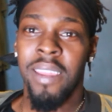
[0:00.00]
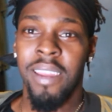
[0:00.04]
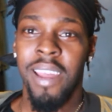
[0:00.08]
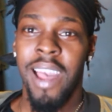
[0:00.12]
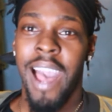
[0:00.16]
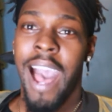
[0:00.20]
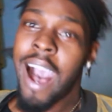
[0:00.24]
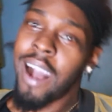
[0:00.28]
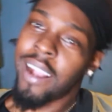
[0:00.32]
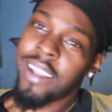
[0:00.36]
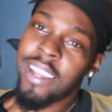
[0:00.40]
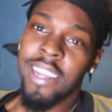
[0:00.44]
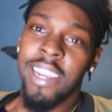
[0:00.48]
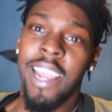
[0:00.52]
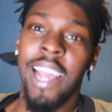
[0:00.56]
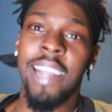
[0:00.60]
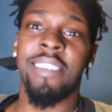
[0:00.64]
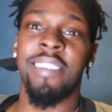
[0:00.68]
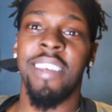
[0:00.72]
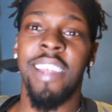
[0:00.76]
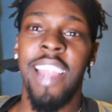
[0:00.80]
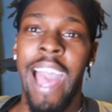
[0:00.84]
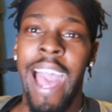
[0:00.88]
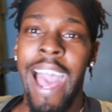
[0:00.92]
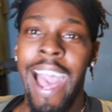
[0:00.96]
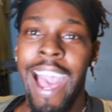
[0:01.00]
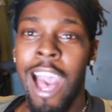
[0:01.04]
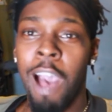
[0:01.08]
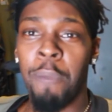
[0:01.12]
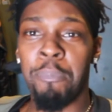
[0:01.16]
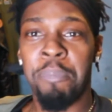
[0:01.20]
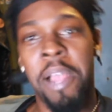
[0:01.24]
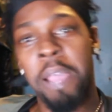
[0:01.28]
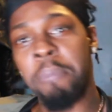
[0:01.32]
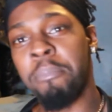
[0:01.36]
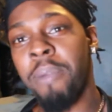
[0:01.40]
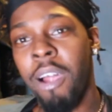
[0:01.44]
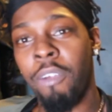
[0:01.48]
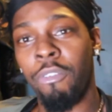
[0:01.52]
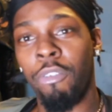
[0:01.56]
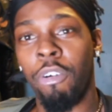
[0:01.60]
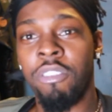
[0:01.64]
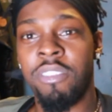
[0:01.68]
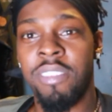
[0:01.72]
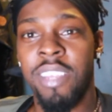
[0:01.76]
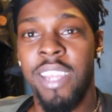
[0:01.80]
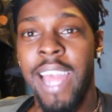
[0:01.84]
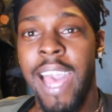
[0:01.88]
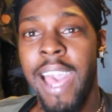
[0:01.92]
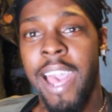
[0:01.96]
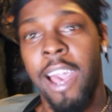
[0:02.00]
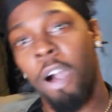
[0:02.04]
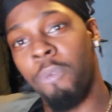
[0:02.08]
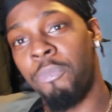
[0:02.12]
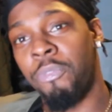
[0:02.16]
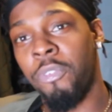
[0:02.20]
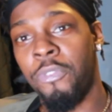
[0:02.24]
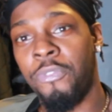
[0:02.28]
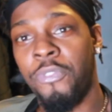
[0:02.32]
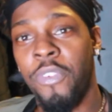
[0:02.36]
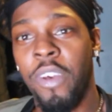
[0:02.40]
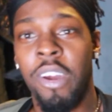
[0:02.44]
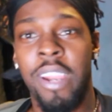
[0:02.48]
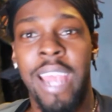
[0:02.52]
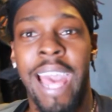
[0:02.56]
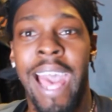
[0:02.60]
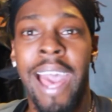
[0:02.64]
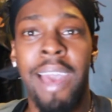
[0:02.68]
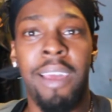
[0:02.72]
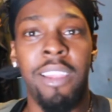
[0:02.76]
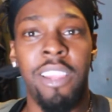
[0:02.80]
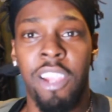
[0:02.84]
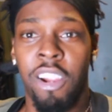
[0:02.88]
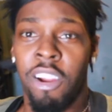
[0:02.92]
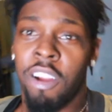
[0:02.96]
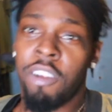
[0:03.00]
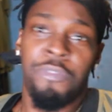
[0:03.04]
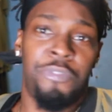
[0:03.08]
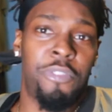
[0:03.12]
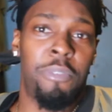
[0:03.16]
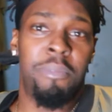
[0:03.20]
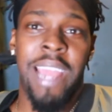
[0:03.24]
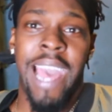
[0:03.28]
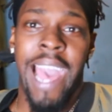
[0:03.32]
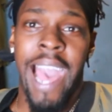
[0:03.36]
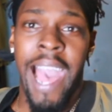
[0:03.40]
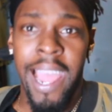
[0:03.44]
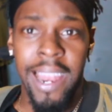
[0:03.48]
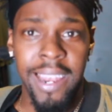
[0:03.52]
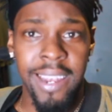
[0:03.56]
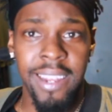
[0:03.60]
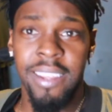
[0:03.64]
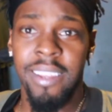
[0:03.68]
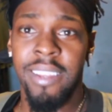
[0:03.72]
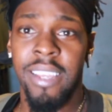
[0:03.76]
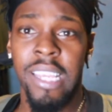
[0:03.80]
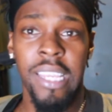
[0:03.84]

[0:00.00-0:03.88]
I'll connect to that. I'll play my role to that, help fulfill that, learn from that.